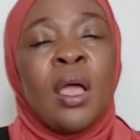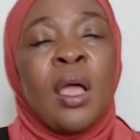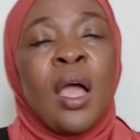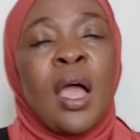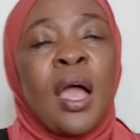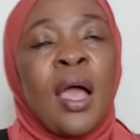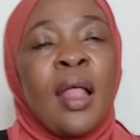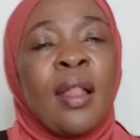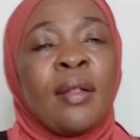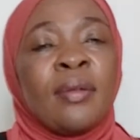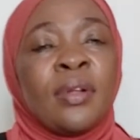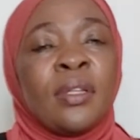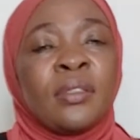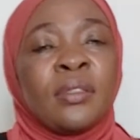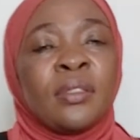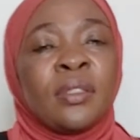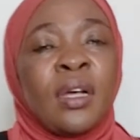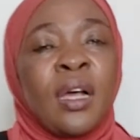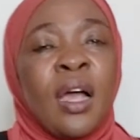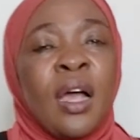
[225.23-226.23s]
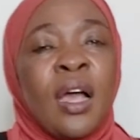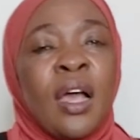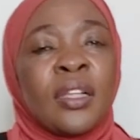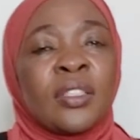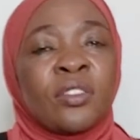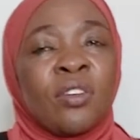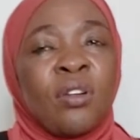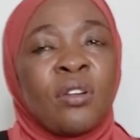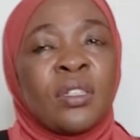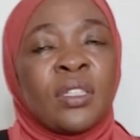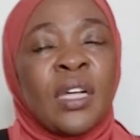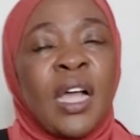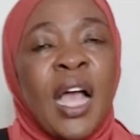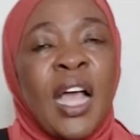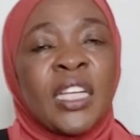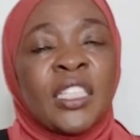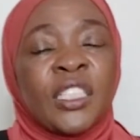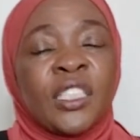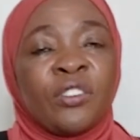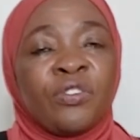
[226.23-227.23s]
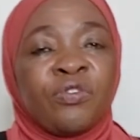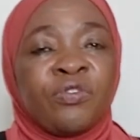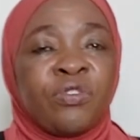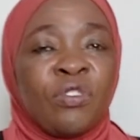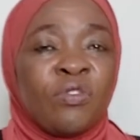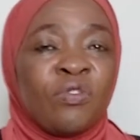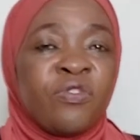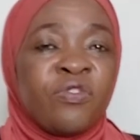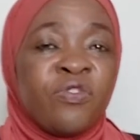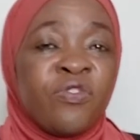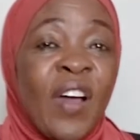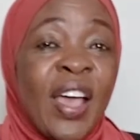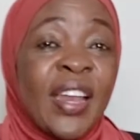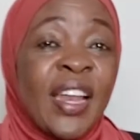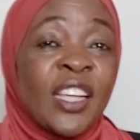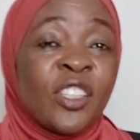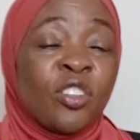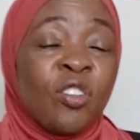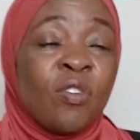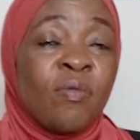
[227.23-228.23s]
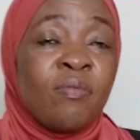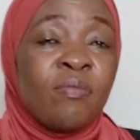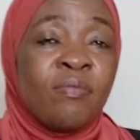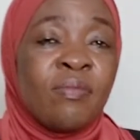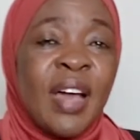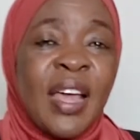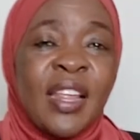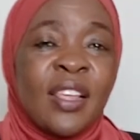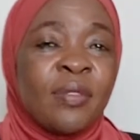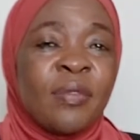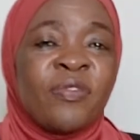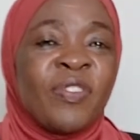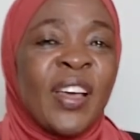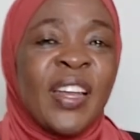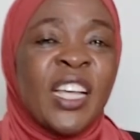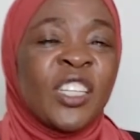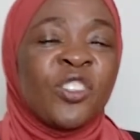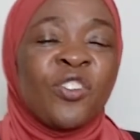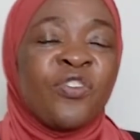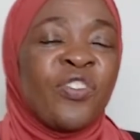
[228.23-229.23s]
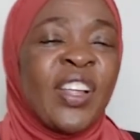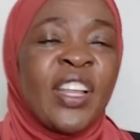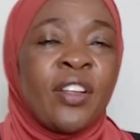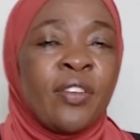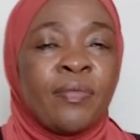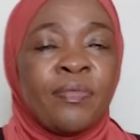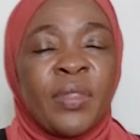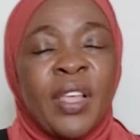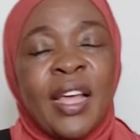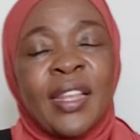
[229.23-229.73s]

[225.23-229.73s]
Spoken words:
It's called Financial Management, Financial Freedom.